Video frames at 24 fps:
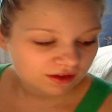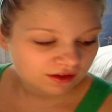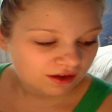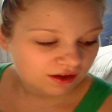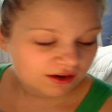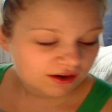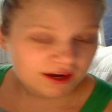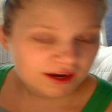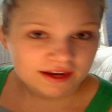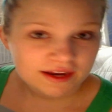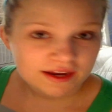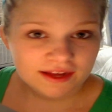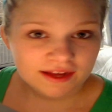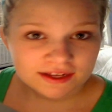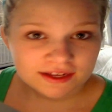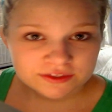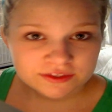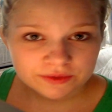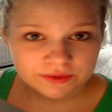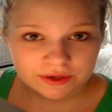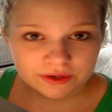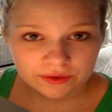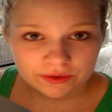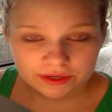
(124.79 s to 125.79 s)
Alright,
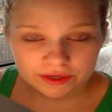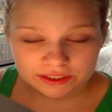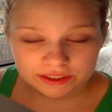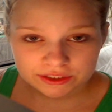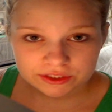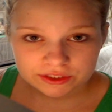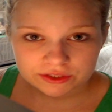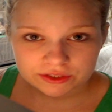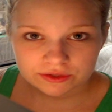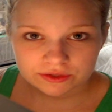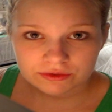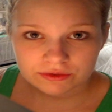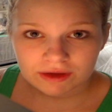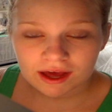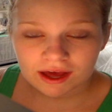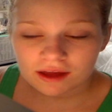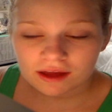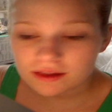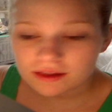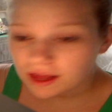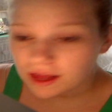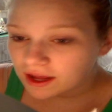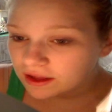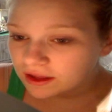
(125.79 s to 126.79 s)
next we're going to
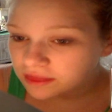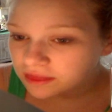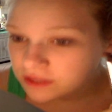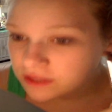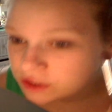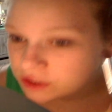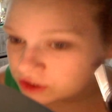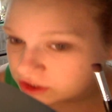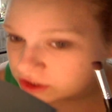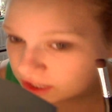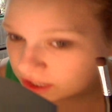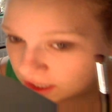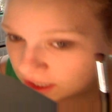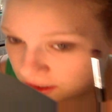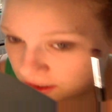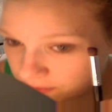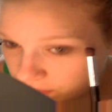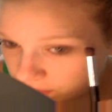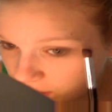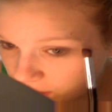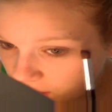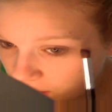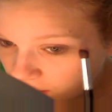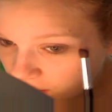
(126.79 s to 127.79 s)
outline the shape
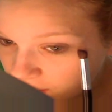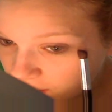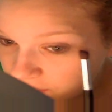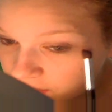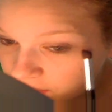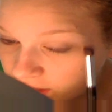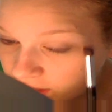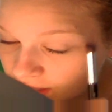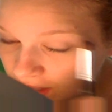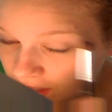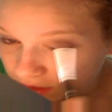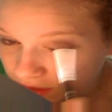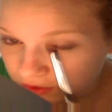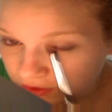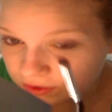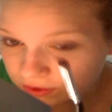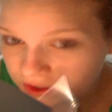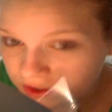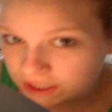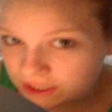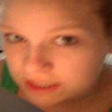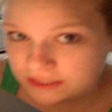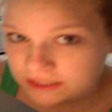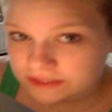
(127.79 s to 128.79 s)
of the cut
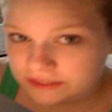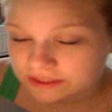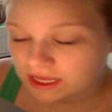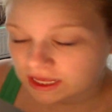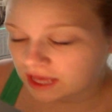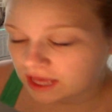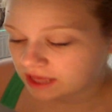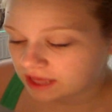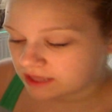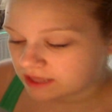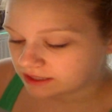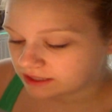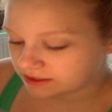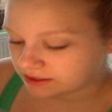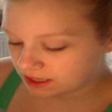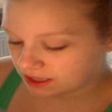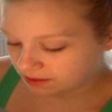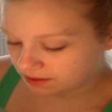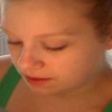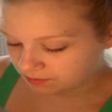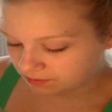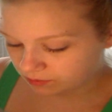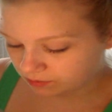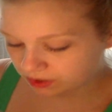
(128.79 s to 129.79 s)
crease, and
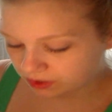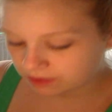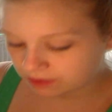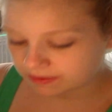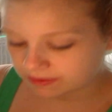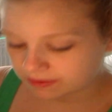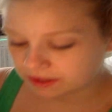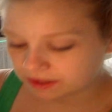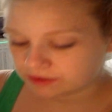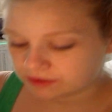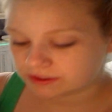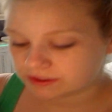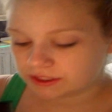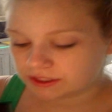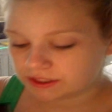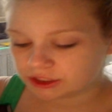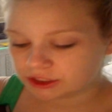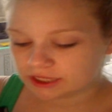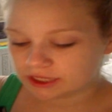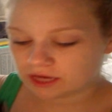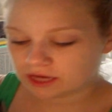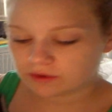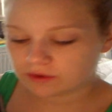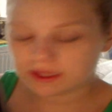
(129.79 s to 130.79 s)
we're going to be using
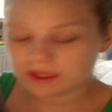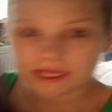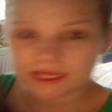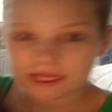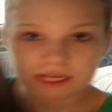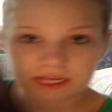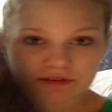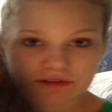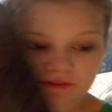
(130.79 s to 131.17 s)
Shadowy Lady